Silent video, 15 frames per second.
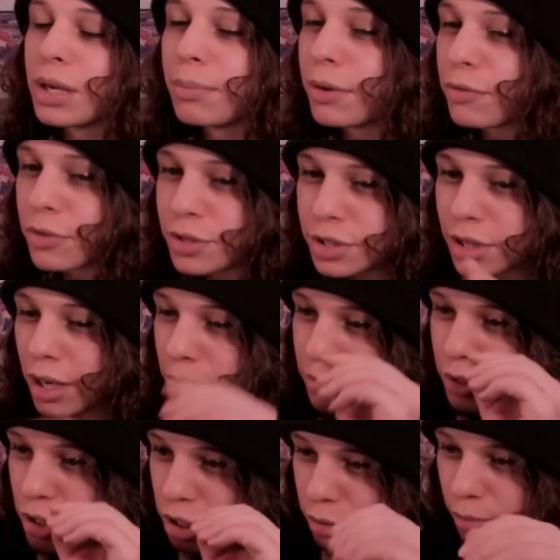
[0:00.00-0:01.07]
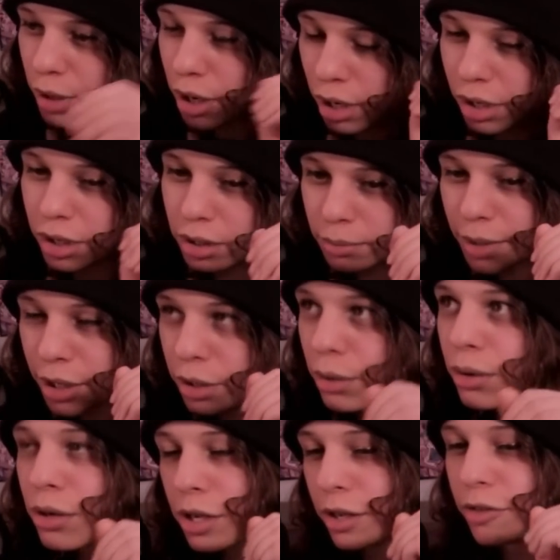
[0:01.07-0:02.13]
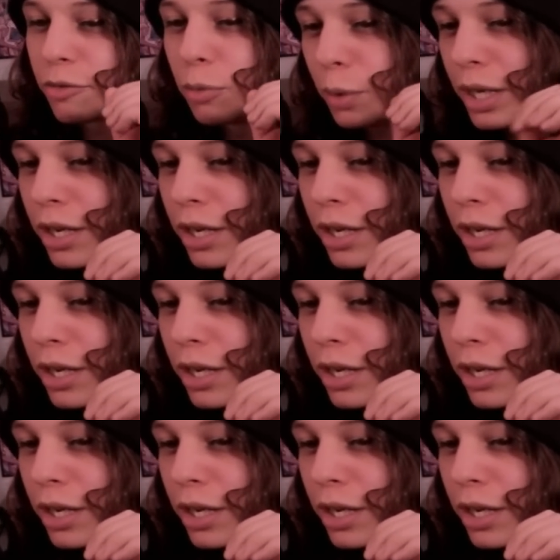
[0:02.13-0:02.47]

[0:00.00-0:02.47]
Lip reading: but for some small minority of